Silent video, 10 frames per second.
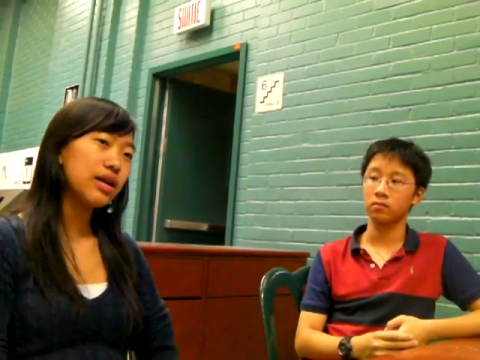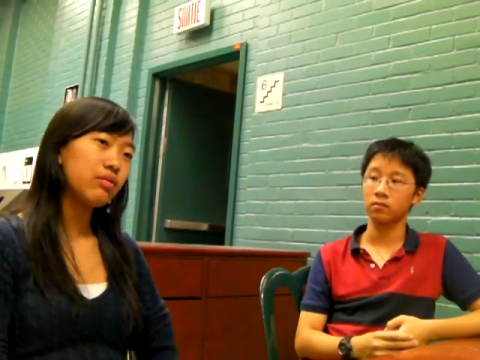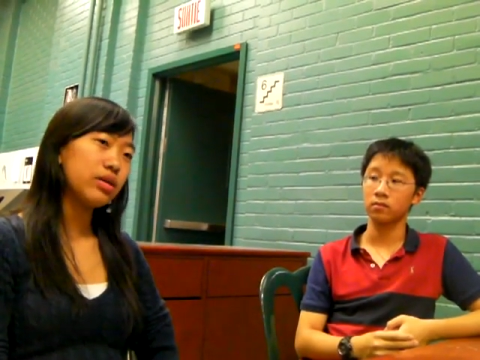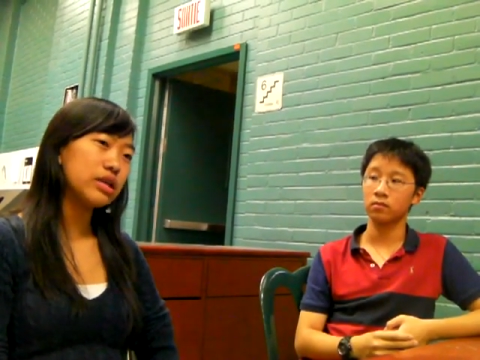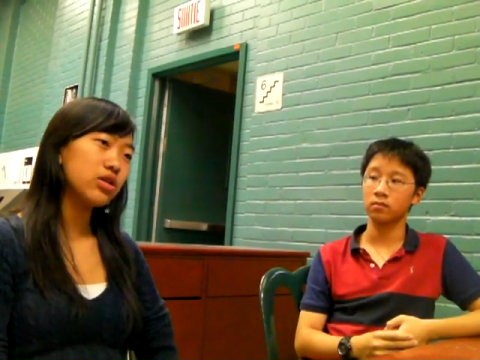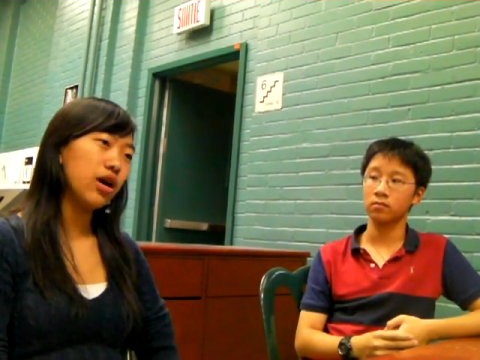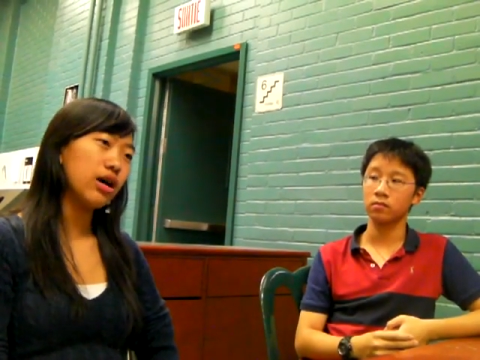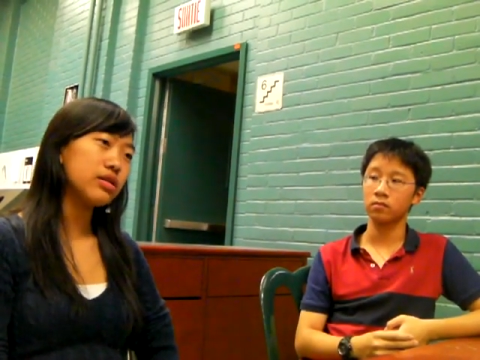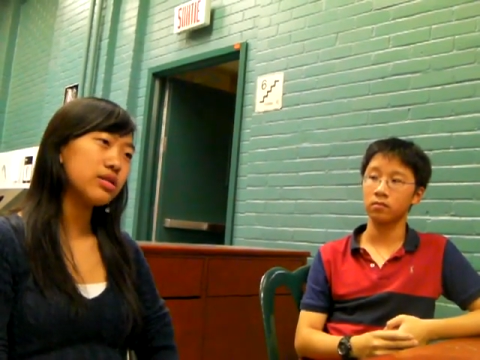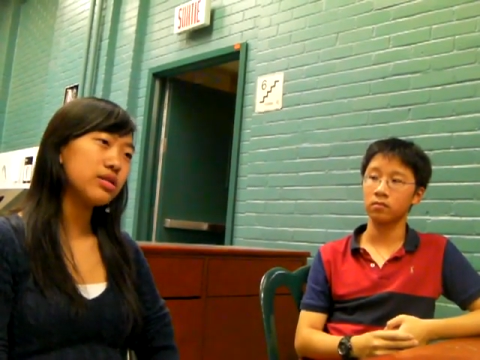Speaker 1: and we
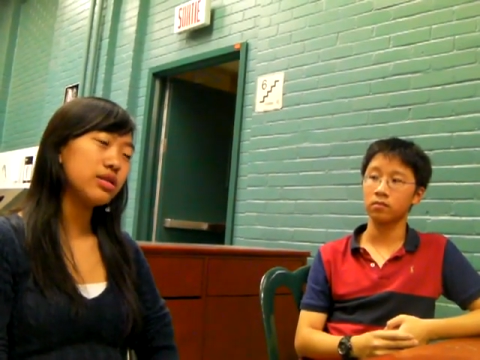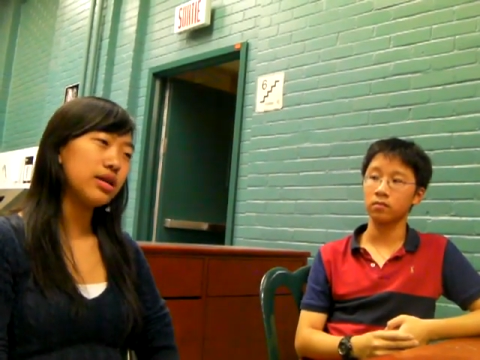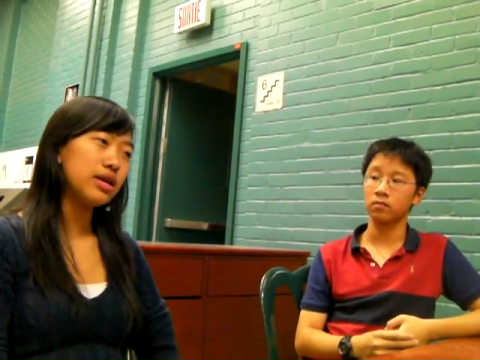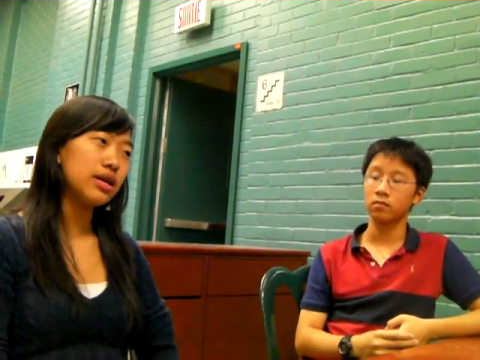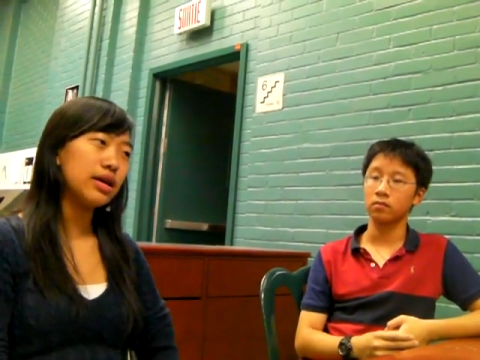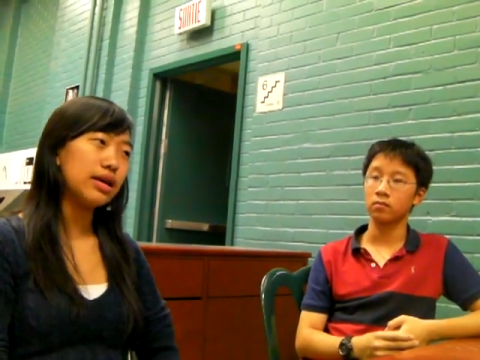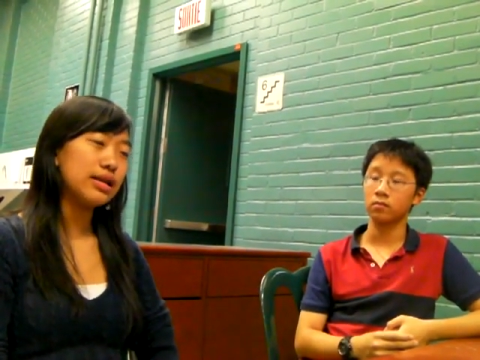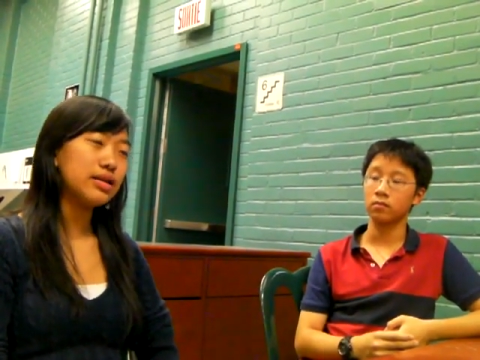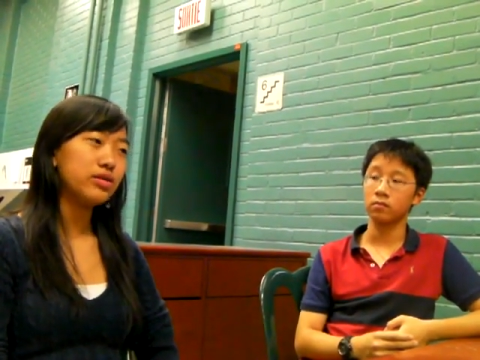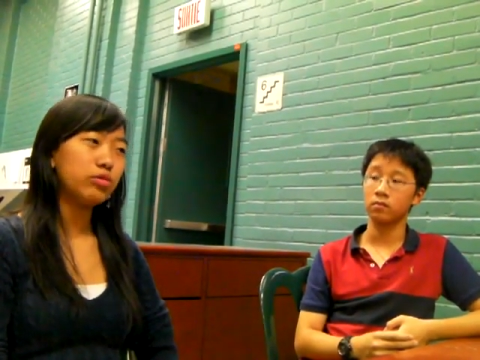talked
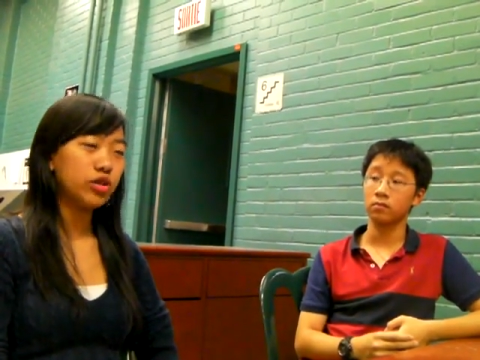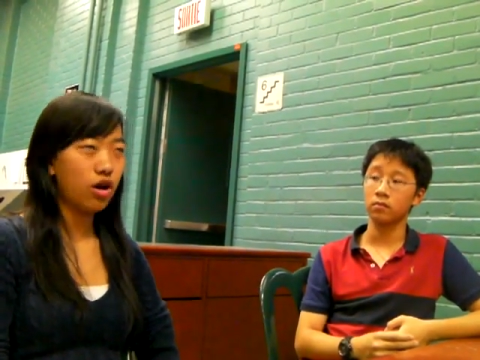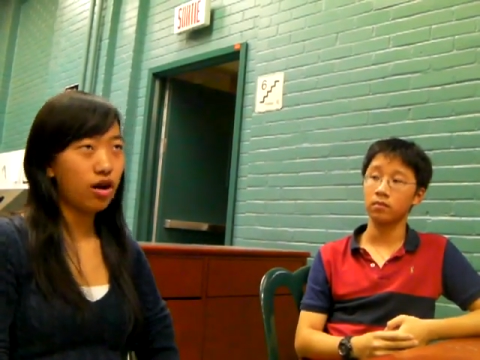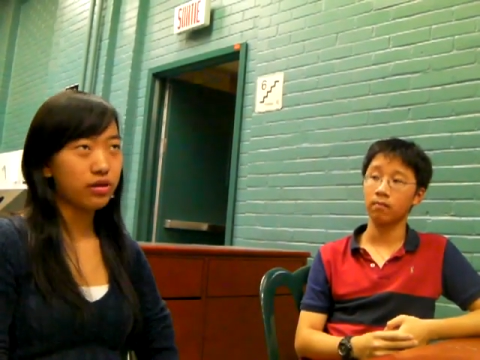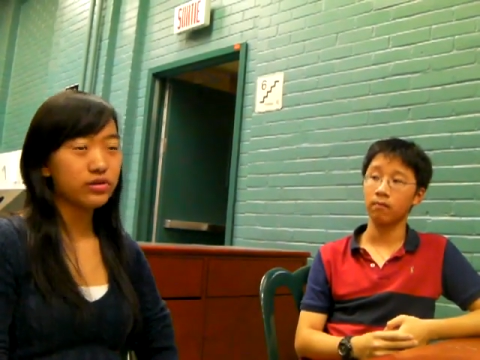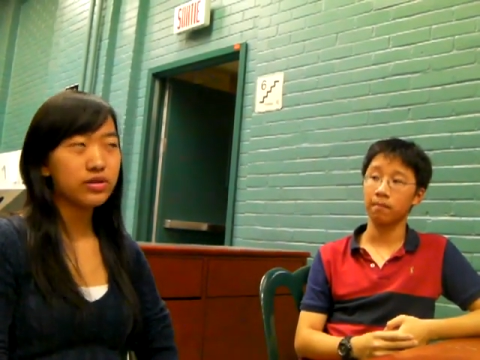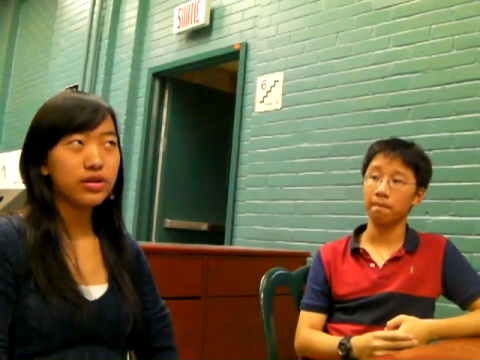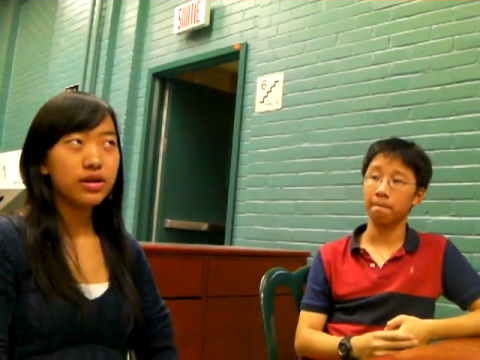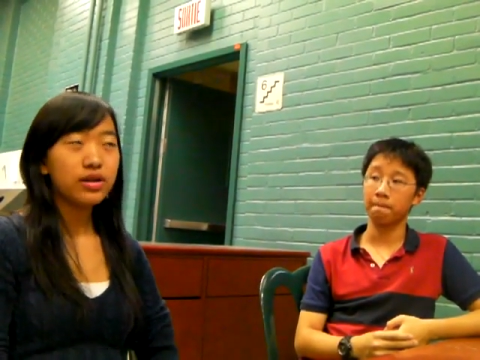and we talked,